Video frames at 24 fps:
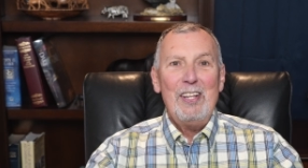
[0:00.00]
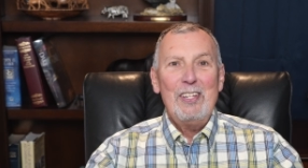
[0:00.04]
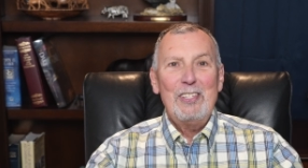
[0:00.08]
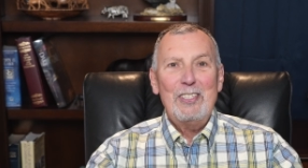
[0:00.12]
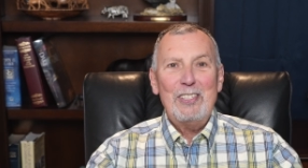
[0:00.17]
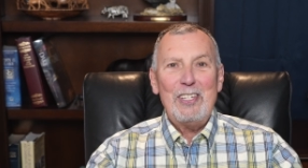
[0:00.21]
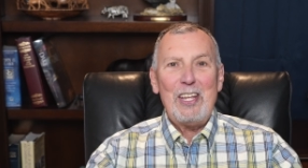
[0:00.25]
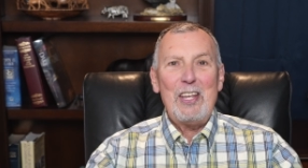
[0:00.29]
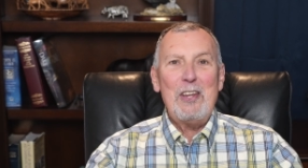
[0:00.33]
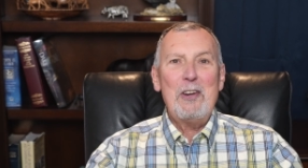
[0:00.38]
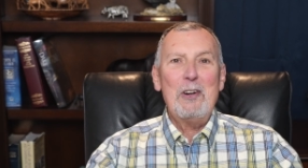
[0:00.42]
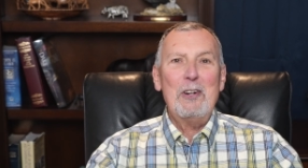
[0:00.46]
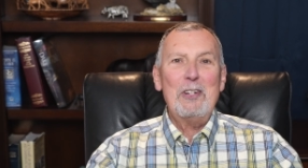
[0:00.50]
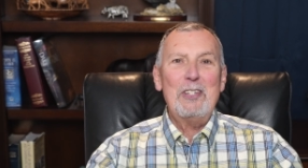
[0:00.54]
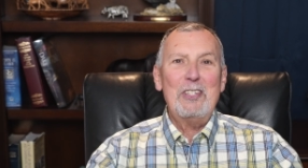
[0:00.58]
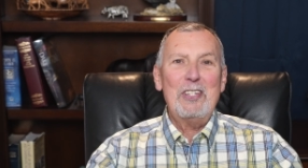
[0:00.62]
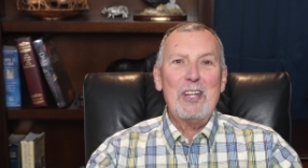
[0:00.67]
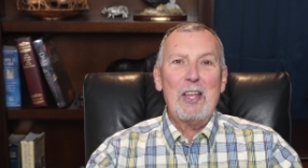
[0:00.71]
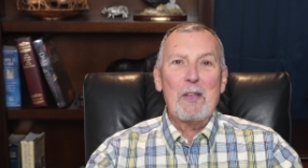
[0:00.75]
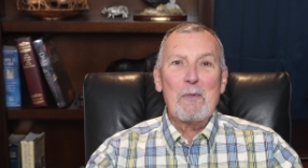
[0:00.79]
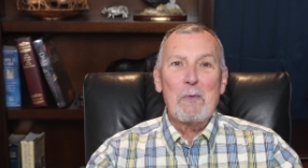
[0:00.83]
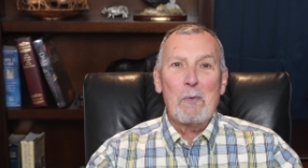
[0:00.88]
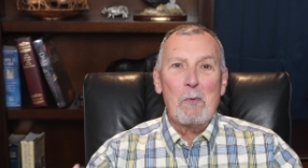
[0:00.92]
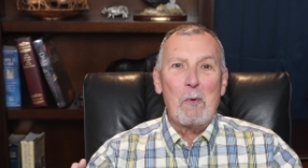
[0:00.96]
See
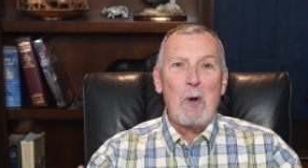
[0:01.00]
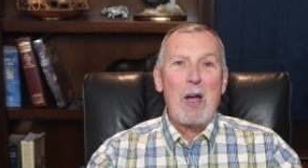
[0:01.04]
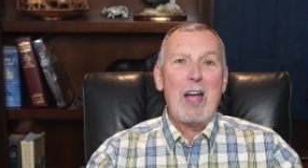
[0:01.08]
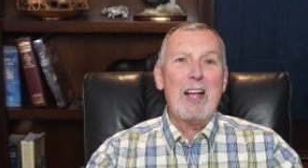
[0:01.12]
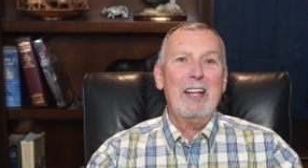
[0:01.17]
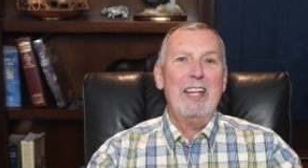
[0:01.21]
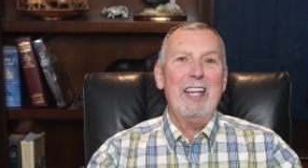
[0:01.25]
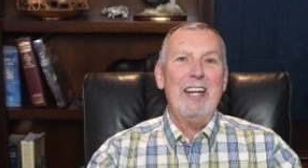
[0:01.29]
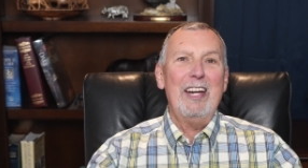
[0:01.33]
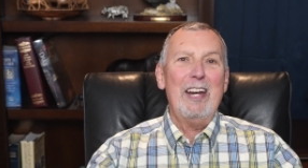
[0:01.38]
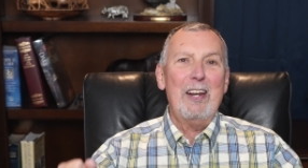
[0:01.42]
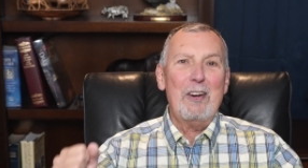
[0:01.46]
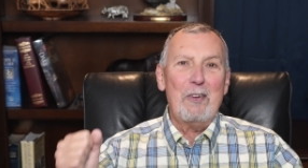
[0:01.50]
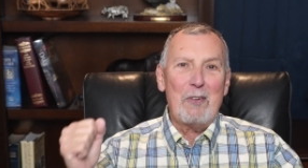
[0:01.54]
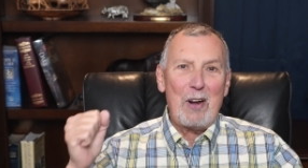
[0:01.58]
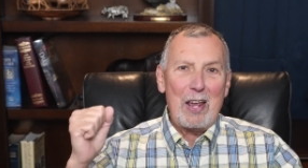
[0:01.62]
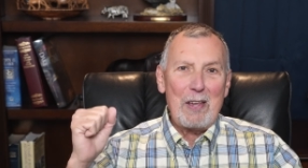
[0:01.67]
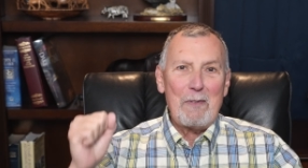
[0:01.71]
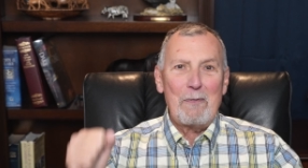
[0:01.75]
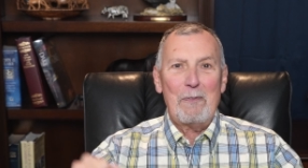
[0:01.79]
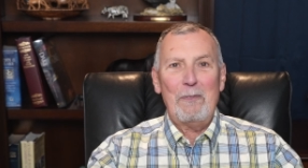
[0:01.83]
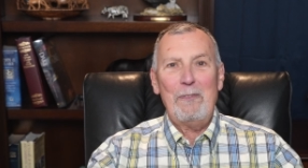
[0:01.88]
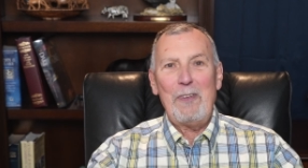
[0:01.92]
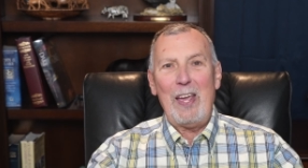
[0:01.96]
yourself walking in
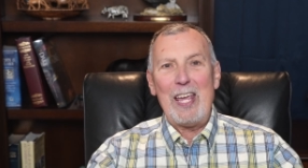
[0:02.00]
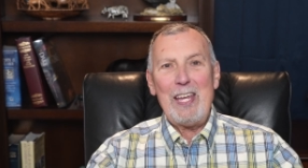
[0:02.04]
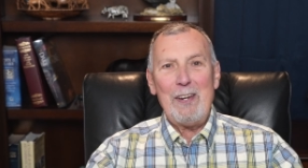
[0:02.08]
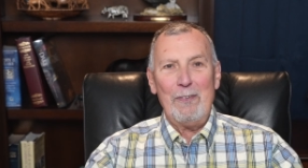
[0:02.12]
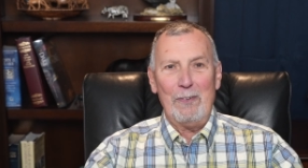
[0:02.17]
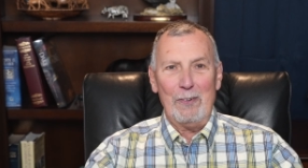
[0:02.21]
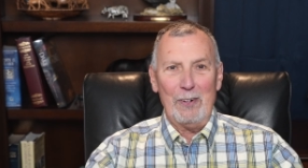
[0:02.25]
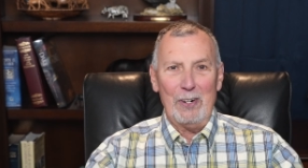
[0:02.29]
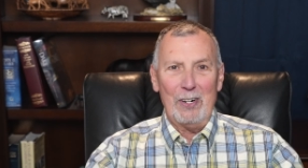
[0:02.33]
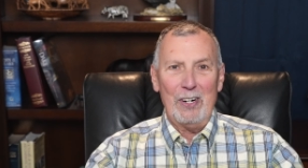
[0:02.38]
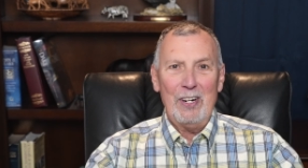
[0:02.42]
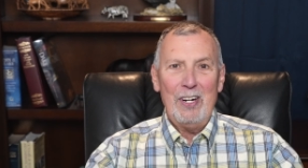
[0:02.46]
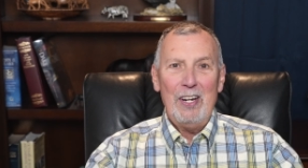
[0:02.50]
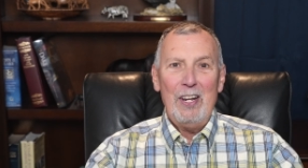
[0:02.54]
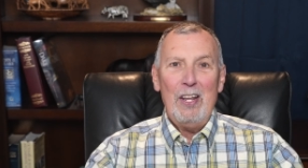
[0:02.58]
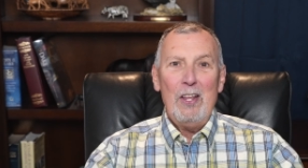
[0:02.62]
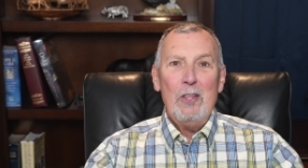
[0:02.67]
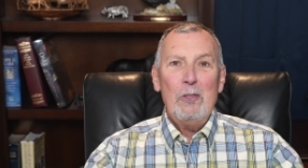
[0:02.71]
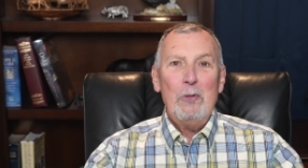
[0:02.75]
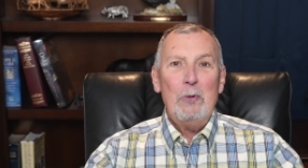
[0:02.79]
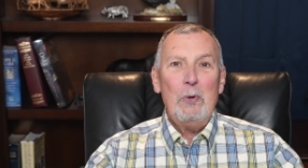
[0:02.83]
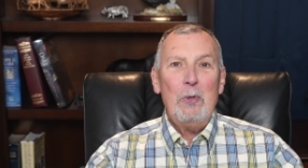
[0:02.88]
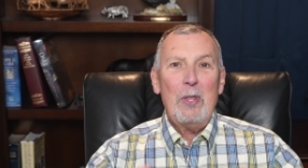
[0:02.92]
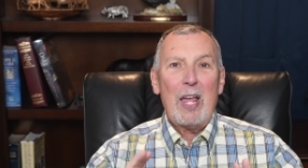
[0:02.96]
great favor
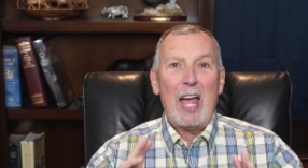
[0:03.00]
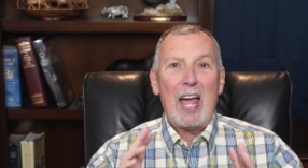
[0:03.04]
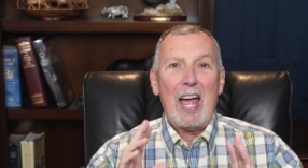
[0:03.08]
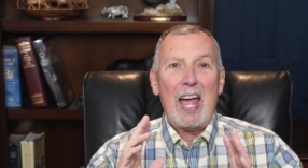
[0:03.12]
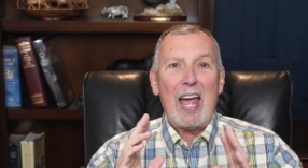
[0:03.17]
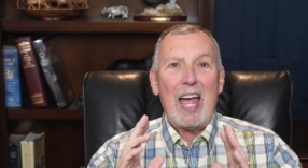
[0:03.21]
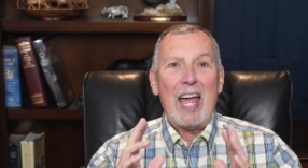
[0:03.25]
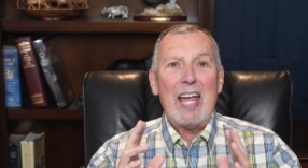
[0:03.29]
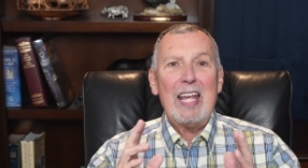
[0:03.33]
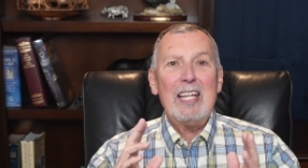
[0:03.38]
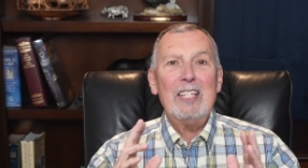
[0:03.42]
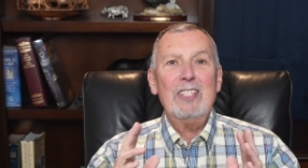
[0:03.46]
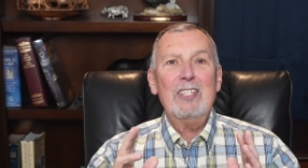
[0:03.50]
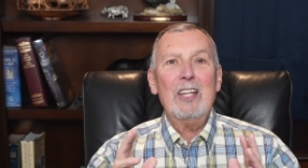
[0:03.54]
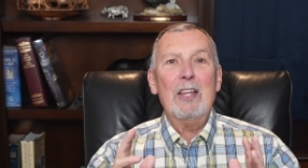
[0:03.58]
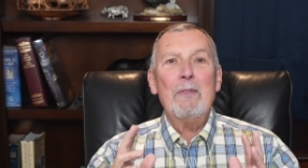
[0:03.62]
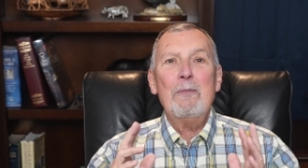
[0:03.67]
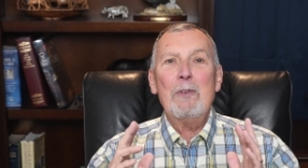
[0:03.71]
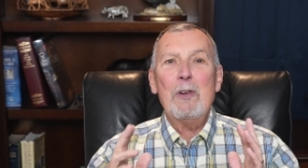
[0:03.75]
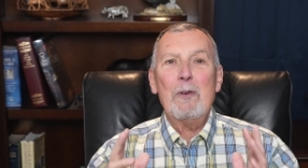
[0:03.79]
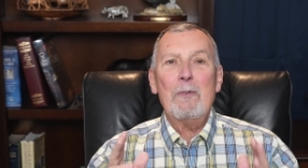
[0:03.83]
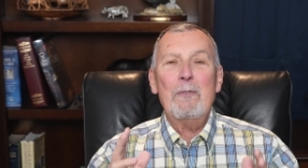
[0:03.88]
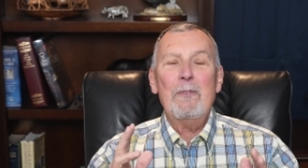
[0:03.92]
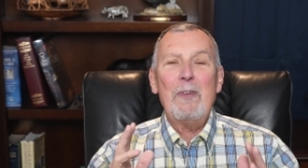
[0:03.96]
through the eyes
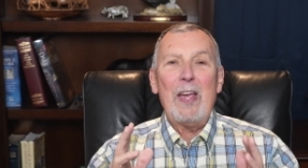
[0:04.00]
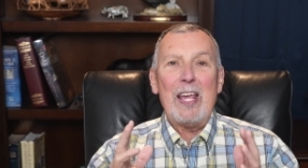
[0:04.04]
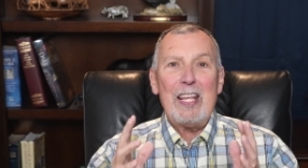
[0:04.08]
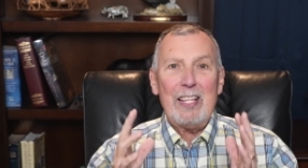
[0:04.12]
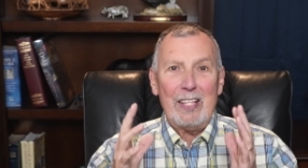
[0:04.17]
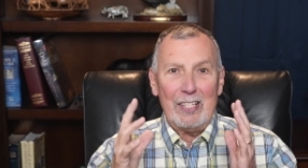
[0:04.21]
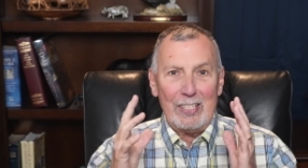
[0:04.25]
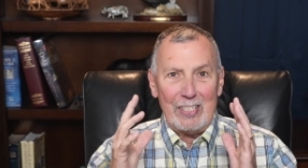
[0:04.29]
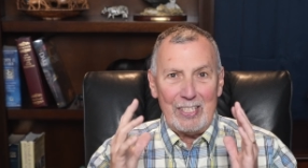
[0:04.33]
of your faith.